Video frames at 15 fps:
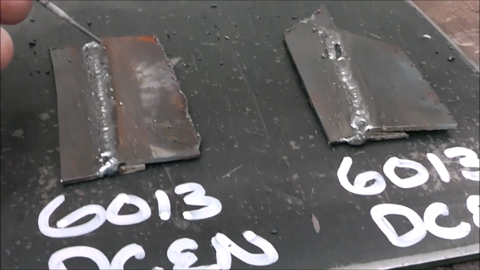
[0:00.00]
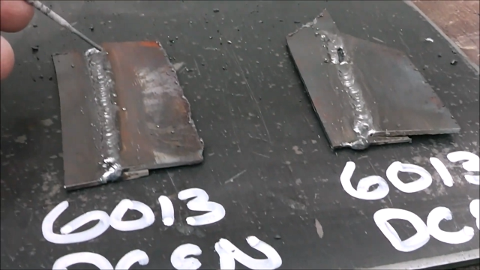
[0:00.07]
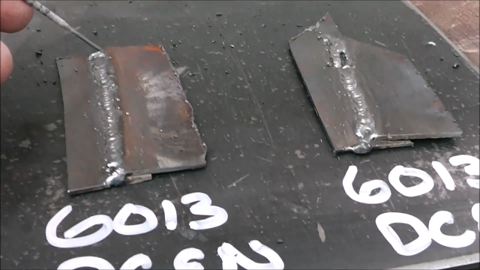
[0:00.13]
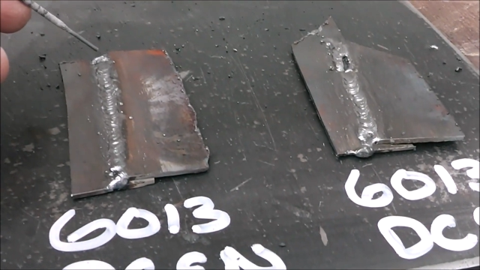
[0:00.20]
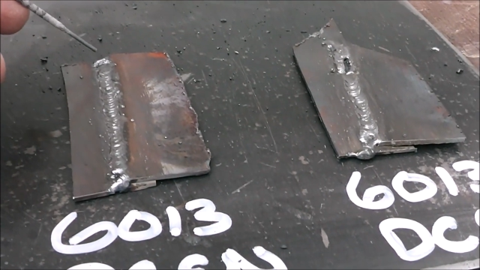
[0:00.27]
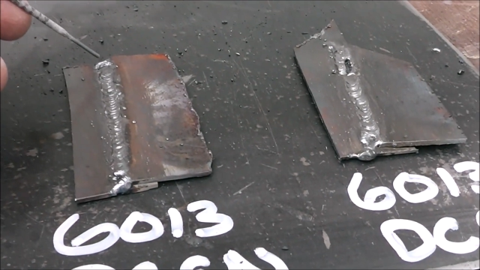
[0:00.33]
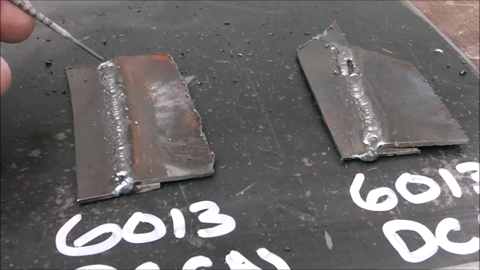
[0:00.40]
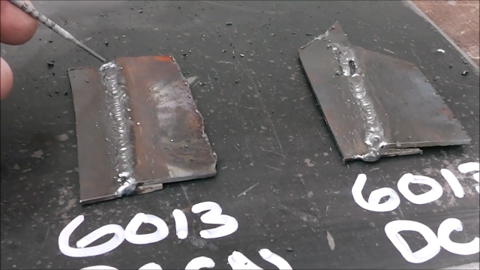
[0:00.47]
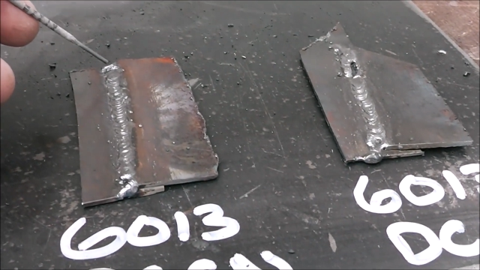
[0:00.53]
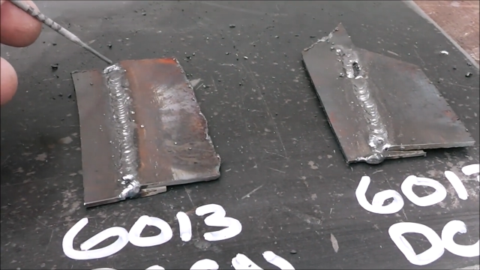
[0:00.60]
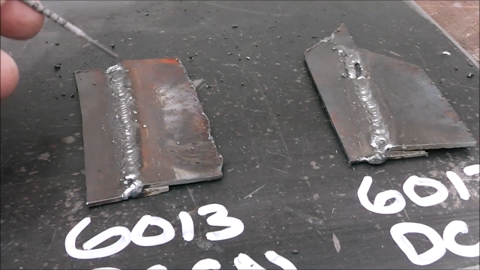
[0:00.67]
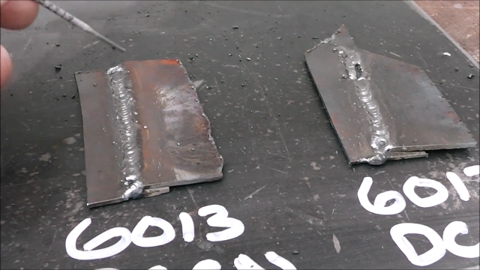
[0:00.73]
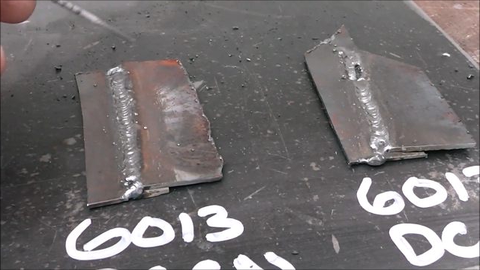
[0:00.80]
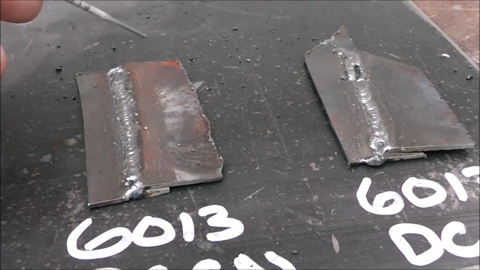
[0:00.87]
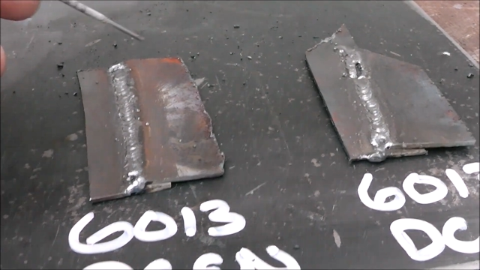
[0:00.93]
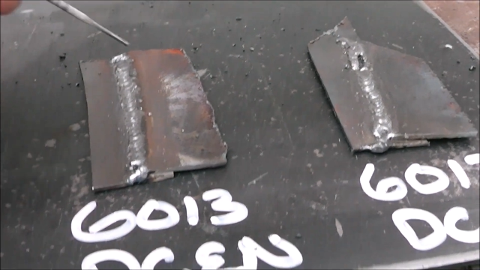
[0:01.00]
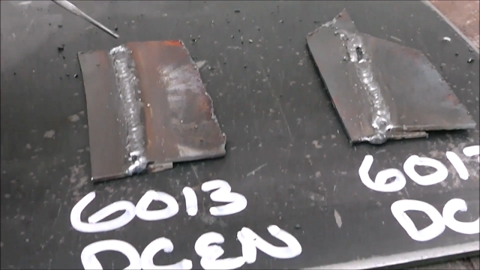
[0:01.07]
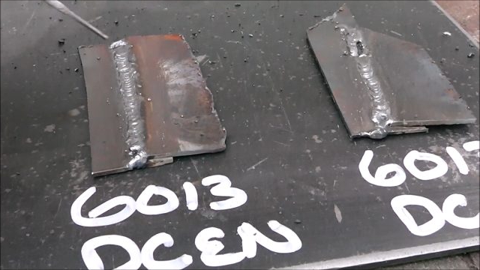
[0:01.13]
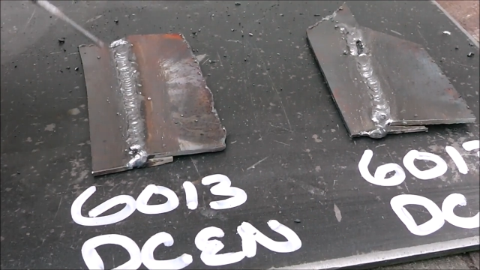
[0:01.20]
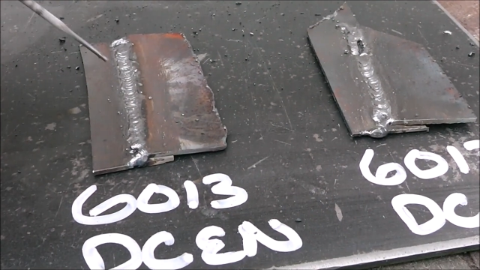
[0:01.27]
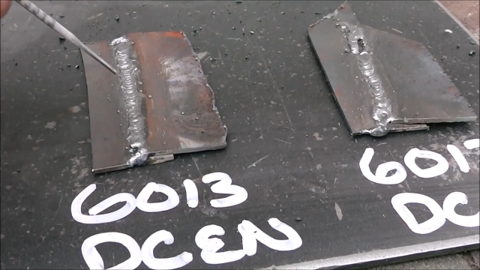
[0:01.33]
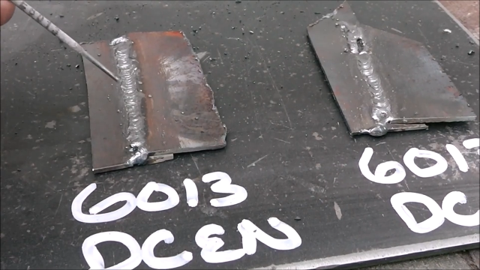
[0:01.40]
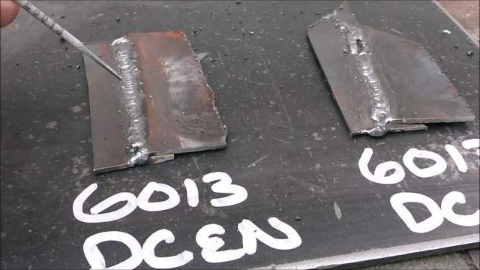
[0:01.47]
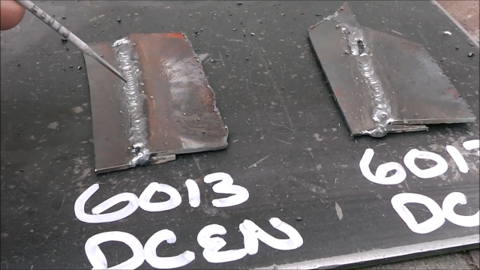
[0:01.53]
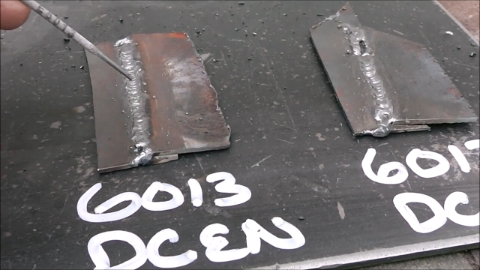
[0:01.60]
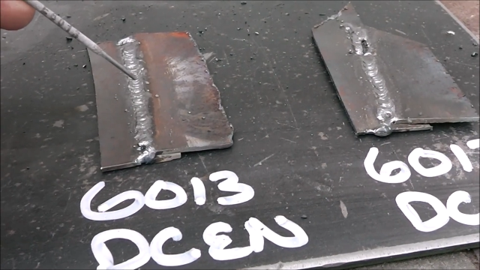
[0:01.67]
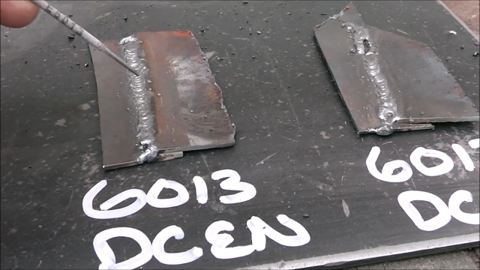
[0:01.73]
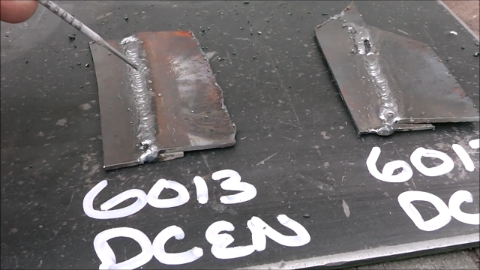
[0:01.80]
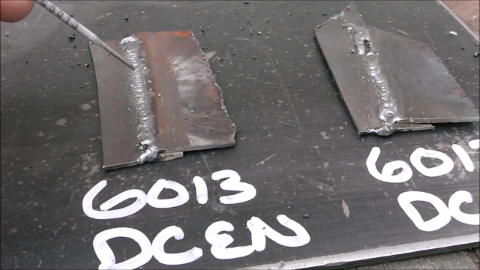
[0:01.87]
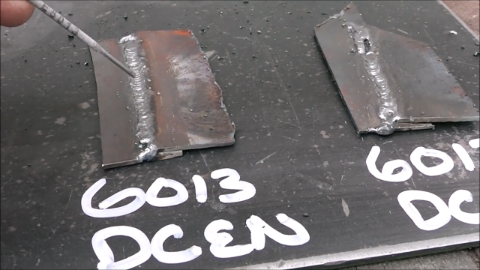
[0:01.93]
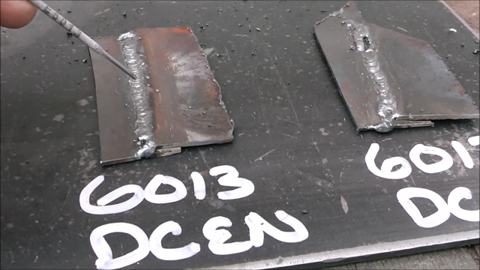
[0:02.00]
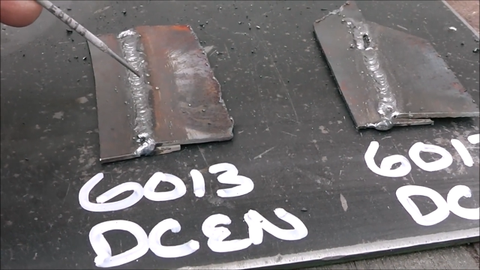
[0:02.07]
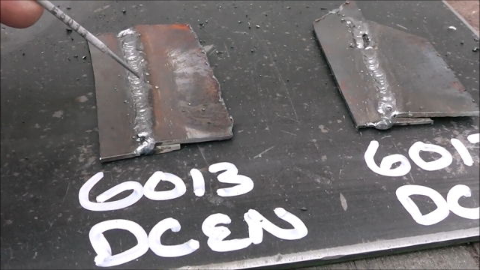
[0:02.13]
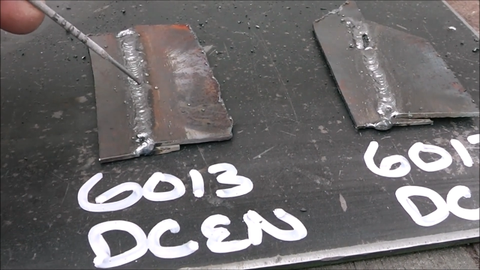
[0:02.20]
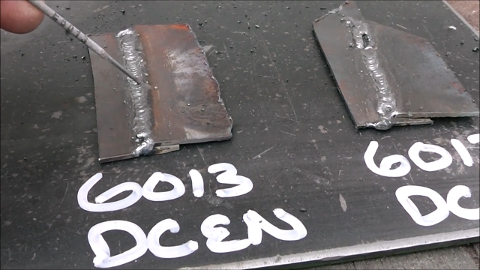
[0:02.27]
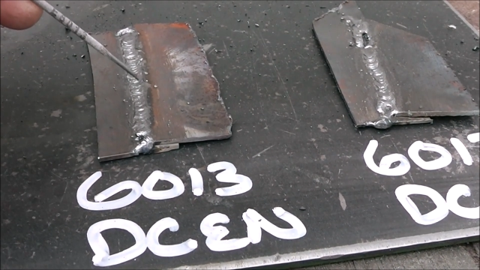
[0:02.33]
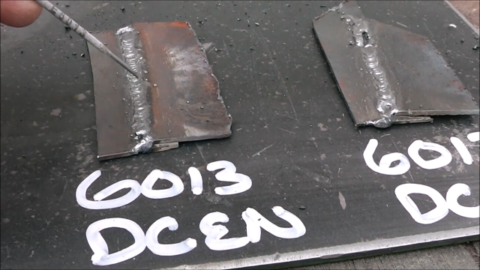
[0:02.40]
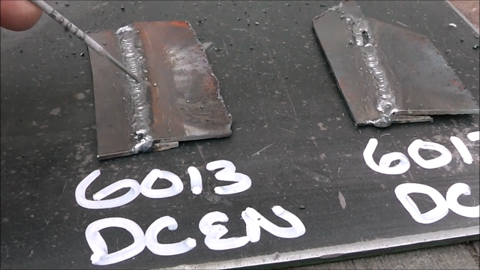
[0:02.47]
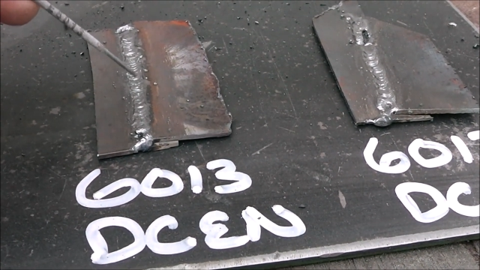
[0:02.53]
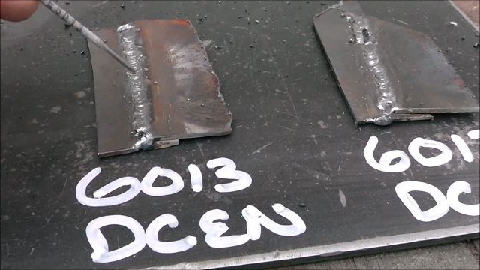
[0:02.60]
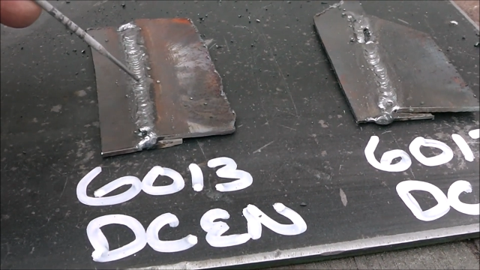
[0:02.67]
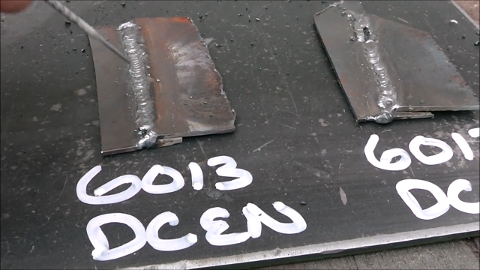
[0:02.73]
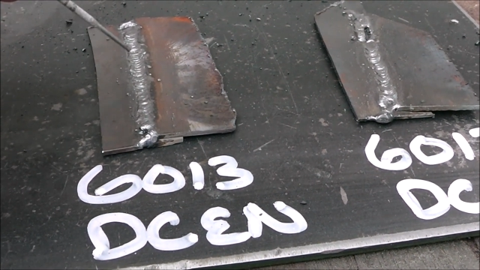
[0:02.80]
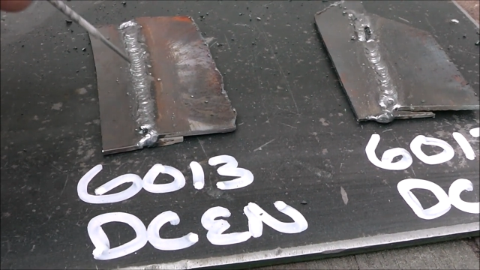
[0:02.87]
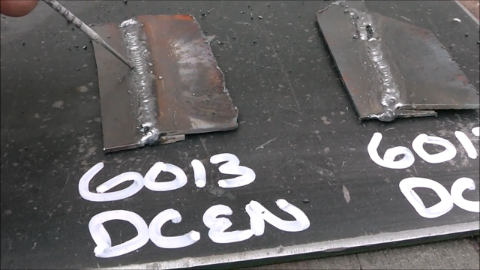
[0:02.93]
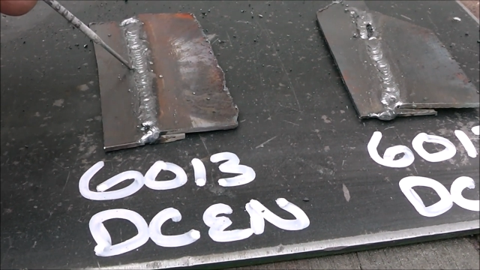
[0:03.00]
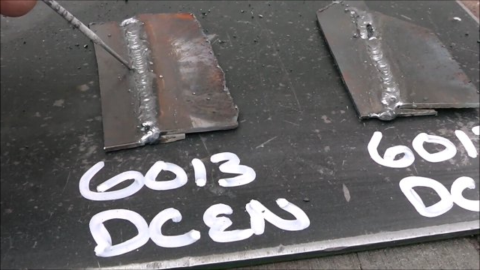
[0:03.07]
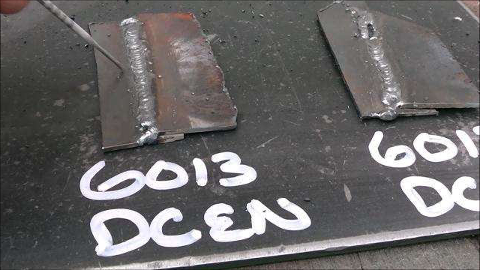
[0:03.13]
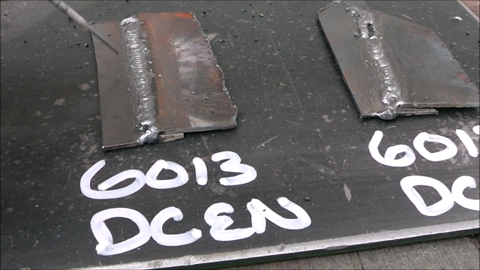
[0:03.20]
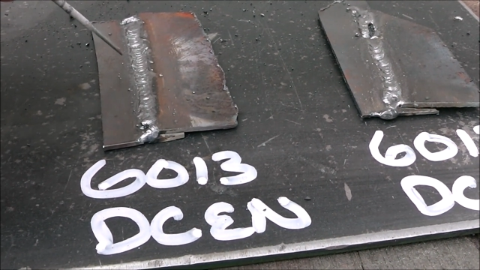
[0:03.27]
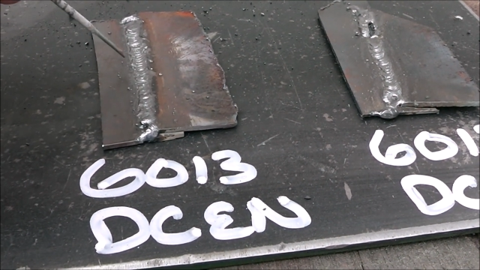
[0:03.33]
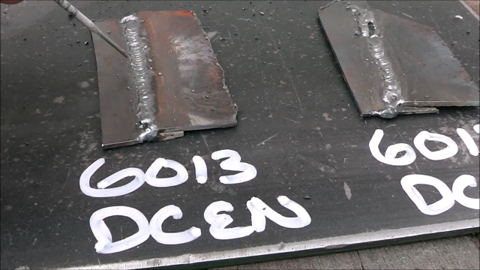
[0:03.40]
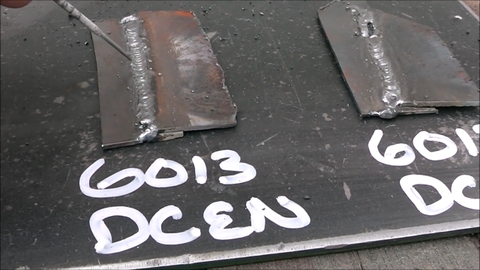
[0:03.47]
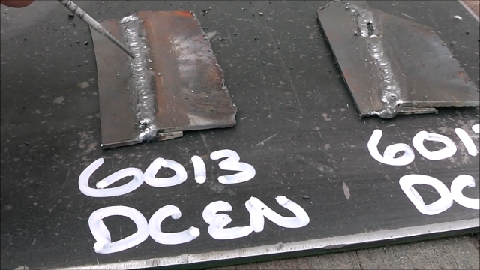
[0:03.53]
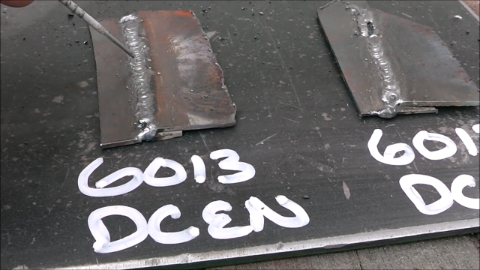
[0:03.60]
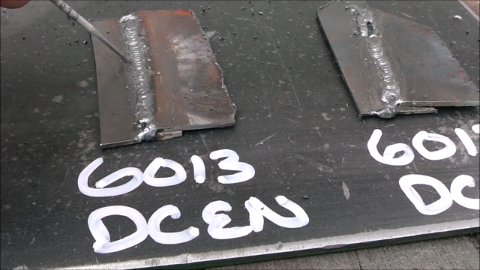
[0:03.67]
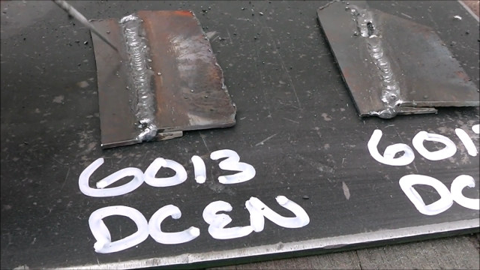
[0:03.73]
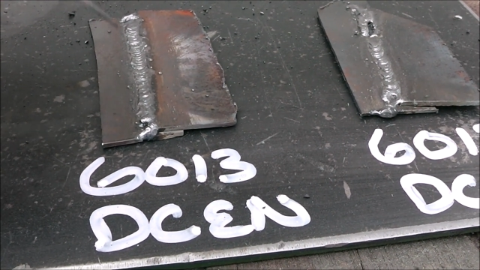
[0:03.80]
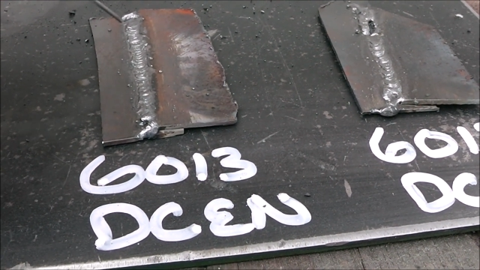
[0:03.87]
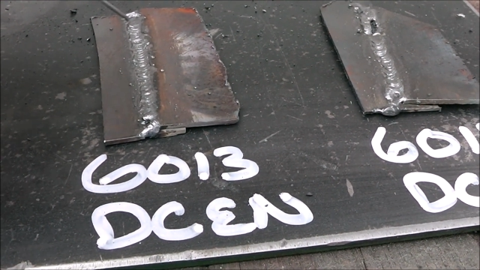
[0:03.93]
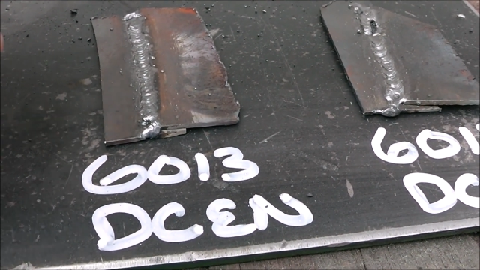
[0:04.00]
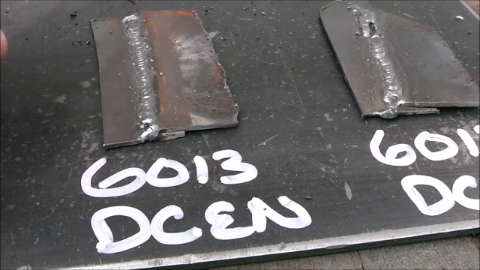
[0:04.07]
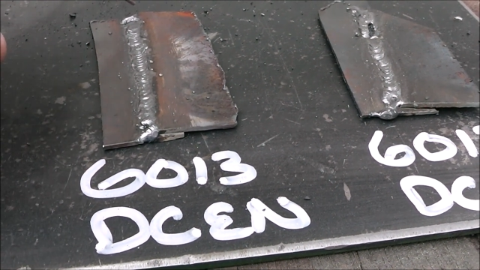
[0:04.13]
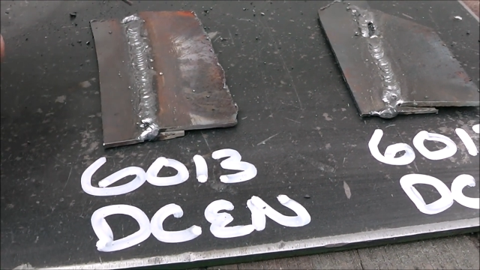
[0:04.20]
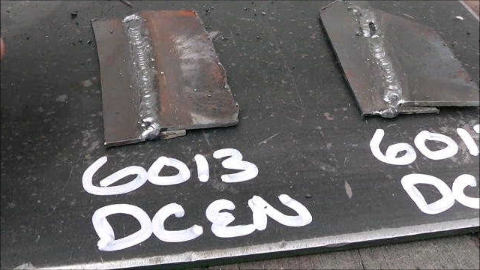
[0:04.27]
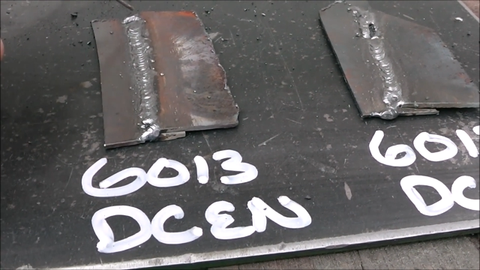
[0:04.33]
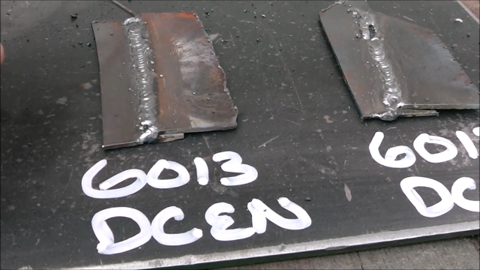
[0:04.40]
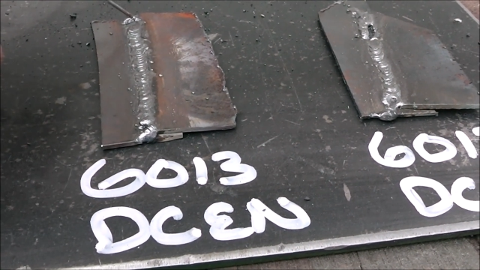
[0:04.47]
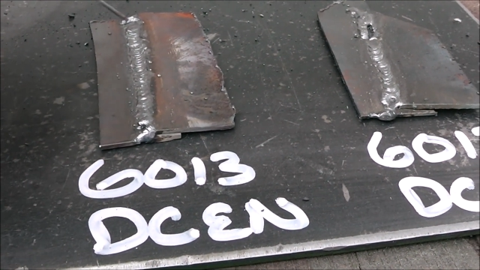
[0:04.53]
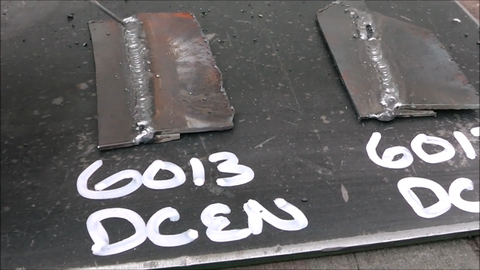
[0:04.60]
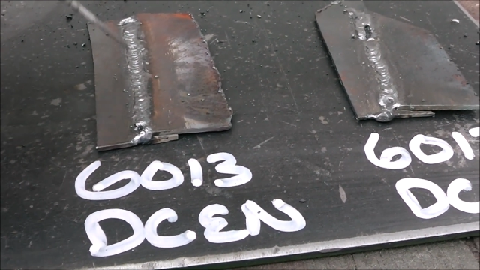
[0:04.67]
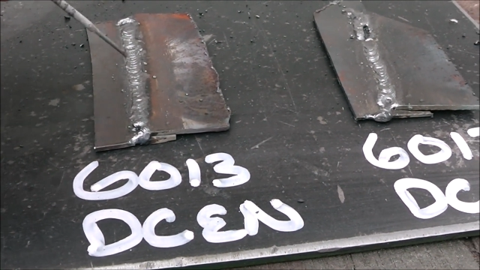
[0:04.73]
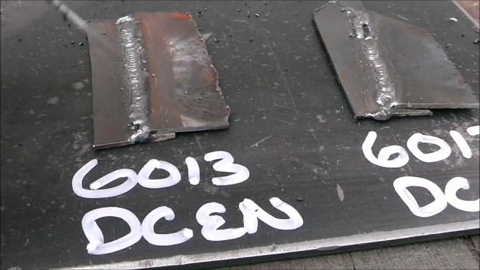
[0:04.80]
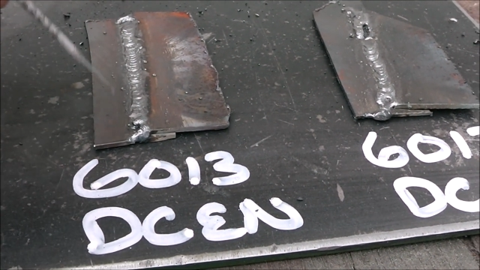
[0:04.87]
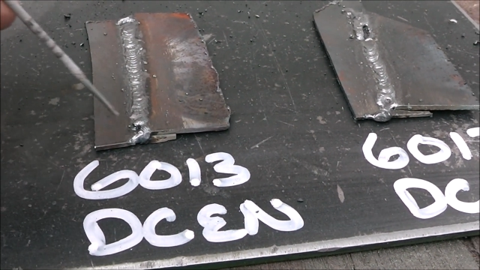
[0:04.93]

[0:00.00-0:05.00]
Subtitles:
No face is visible, so there are no lips to read.